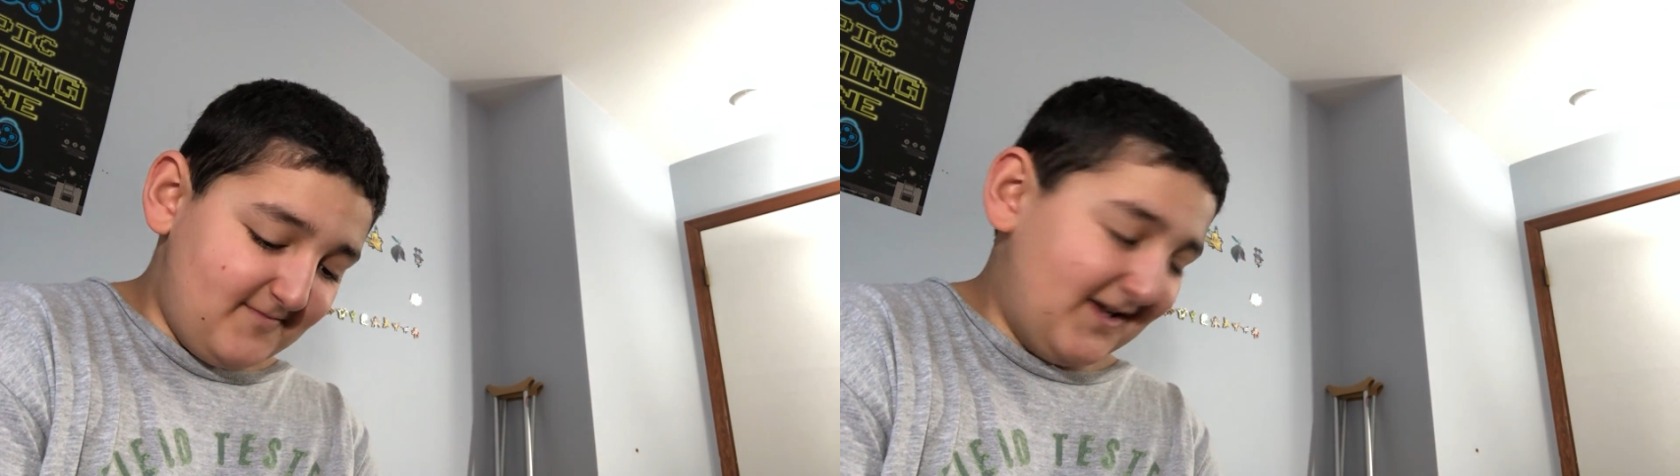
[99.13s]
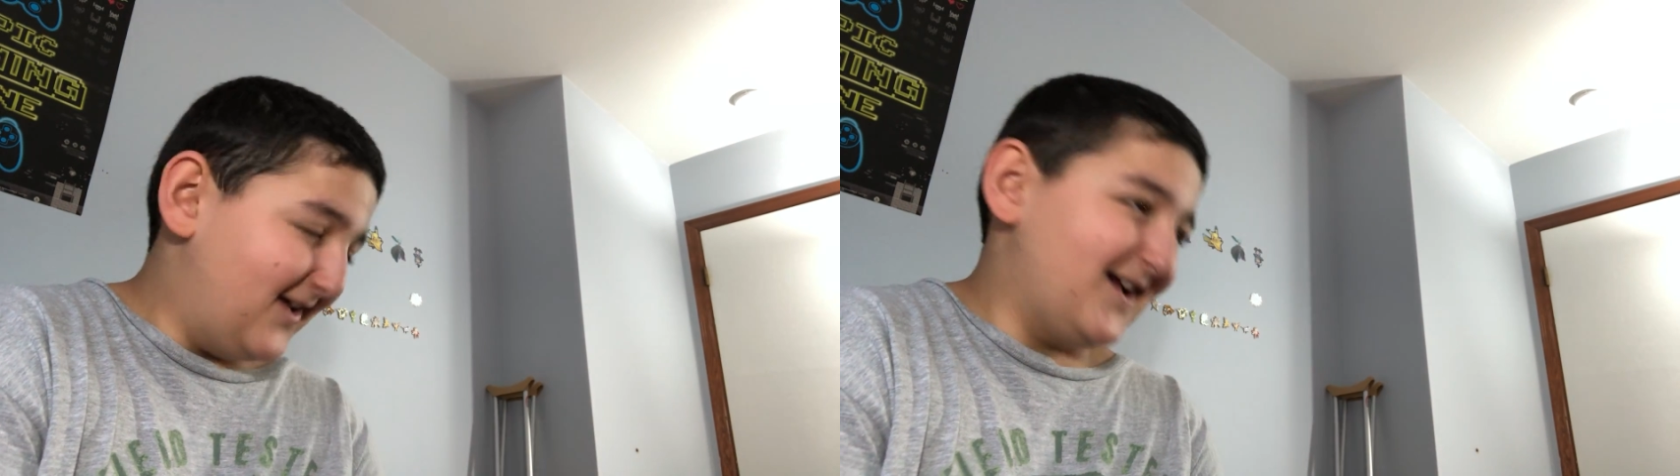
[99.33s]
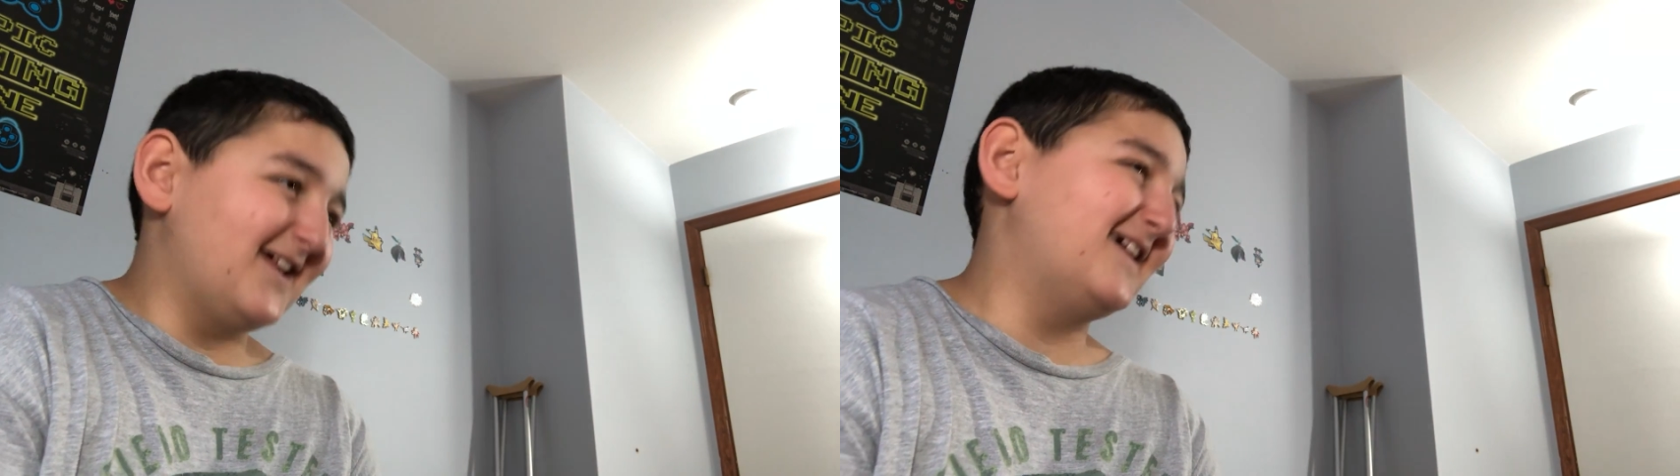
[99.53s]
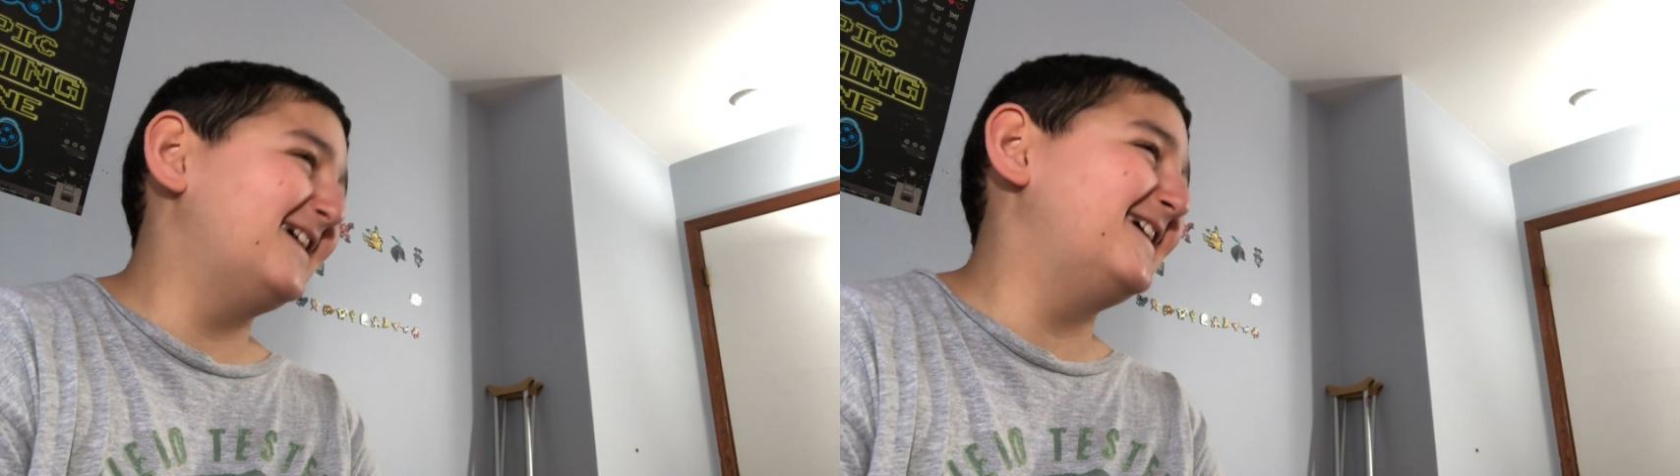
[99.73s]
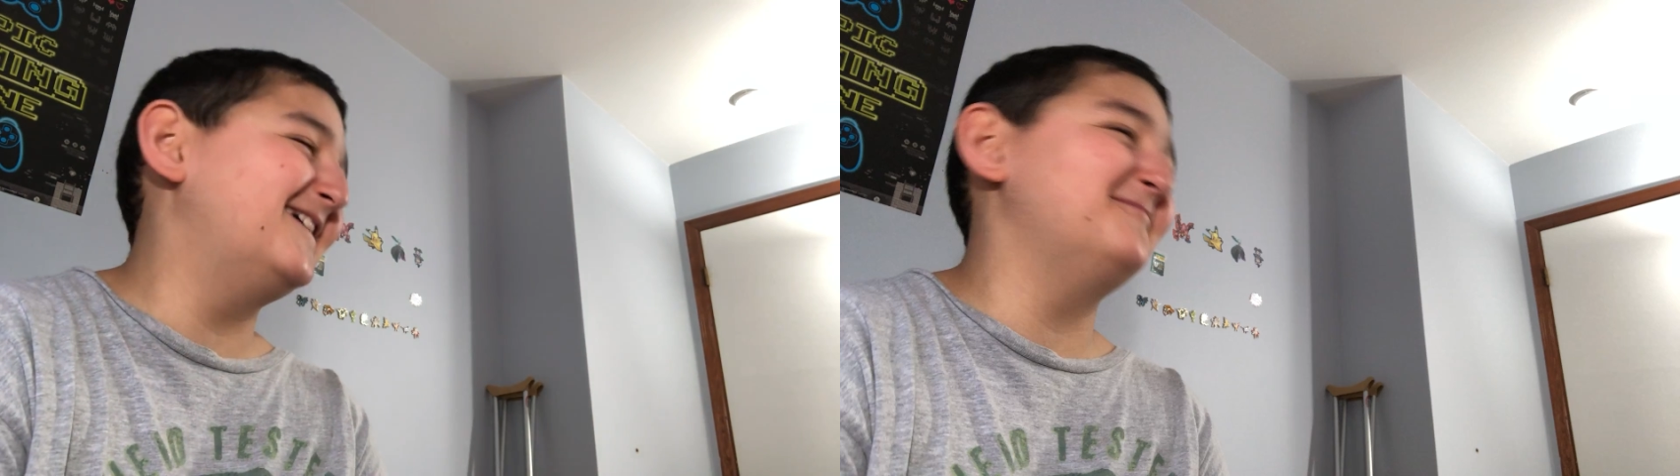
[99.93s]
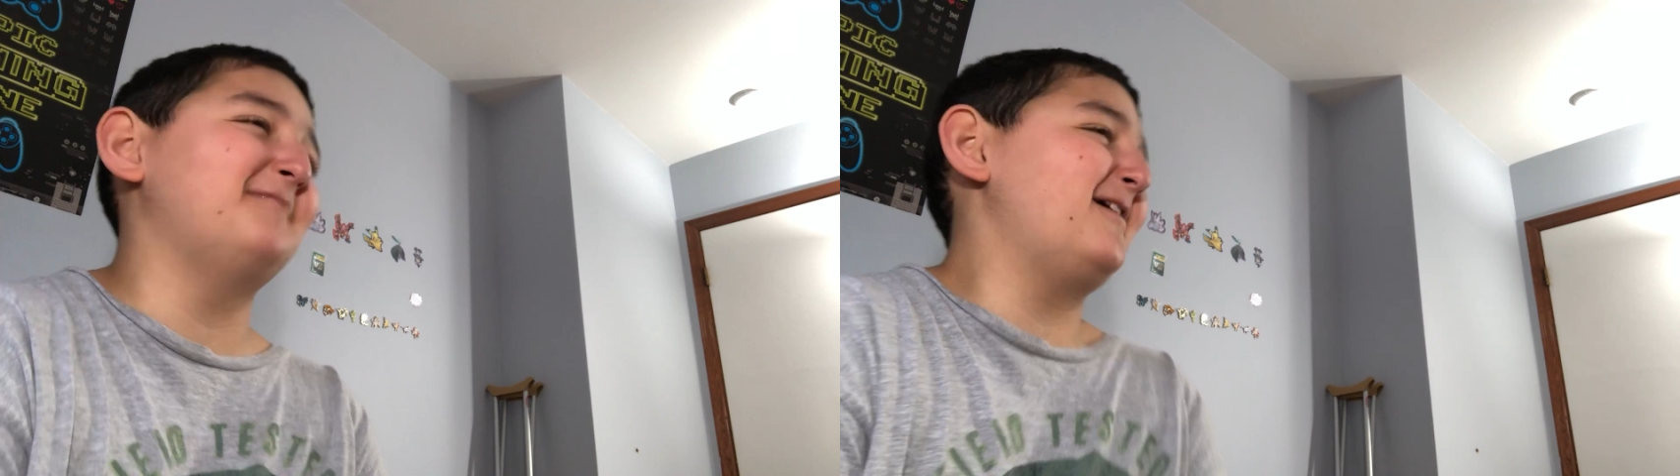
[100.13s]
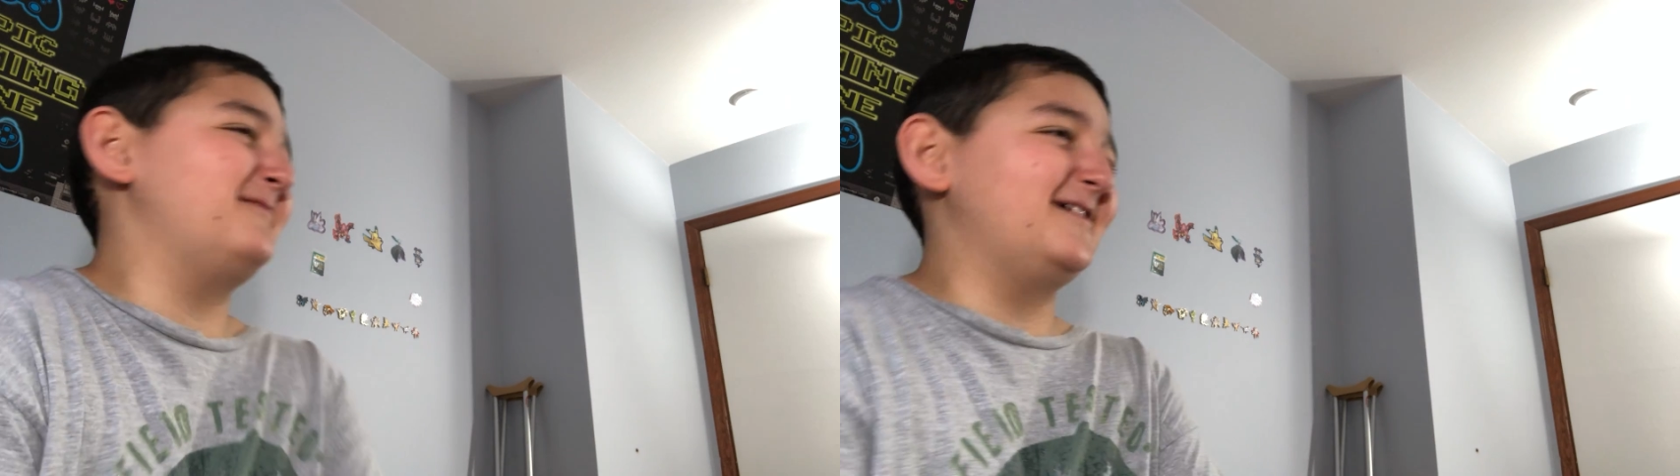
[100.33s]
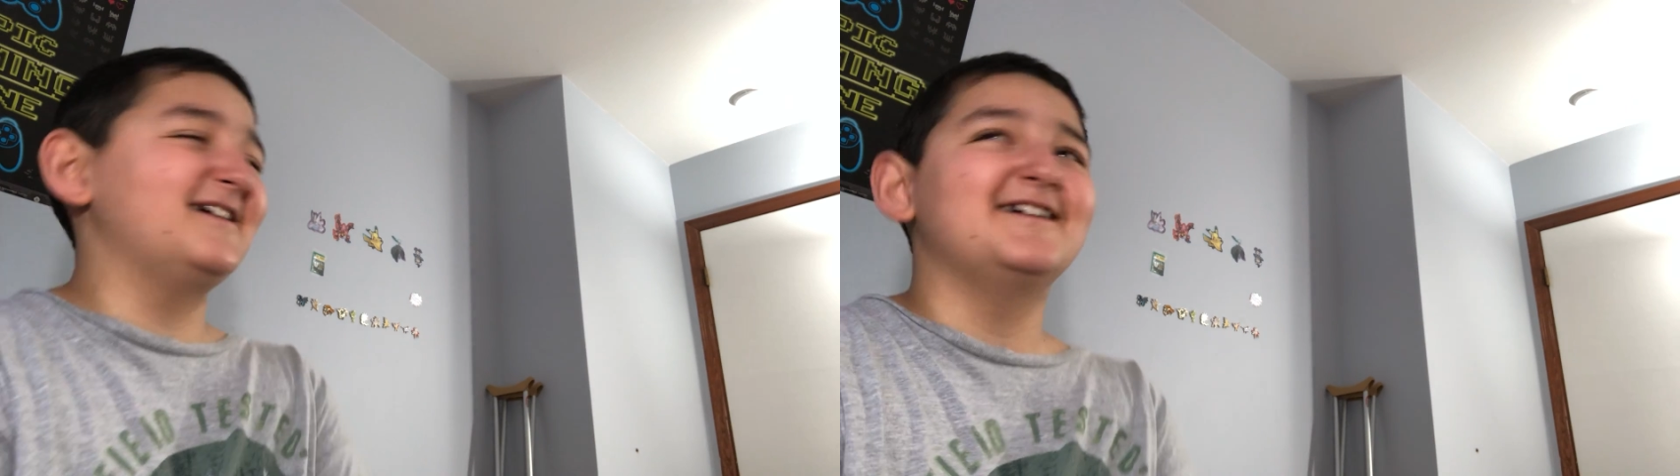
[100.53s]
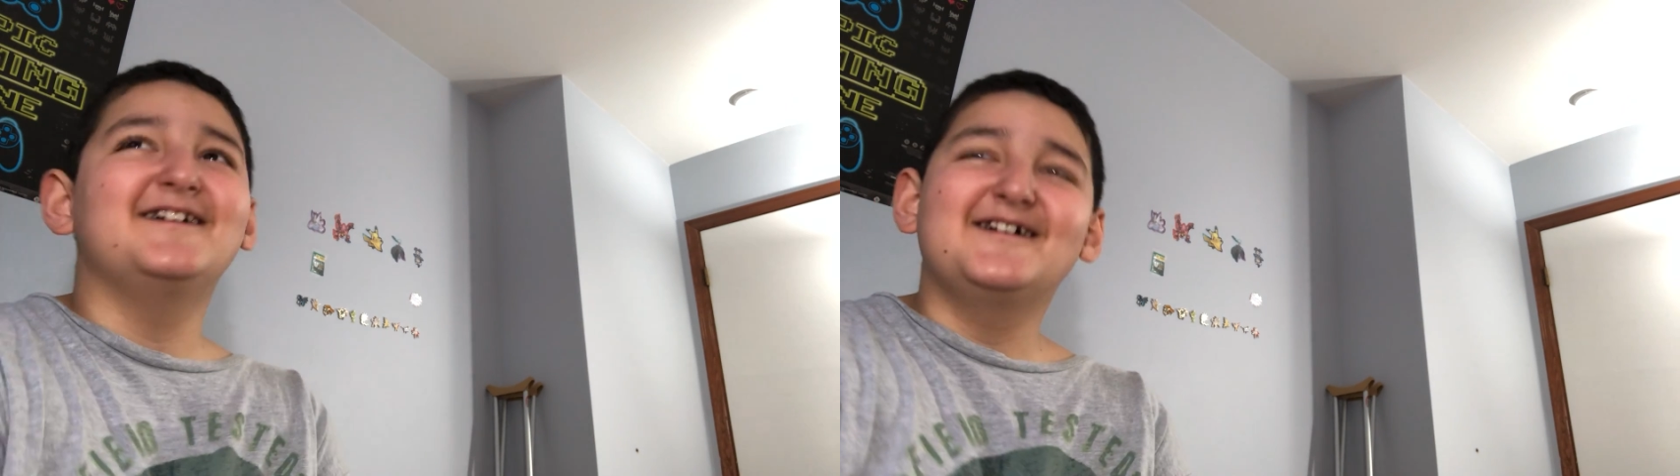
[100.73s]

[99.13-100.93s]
But not, maybe.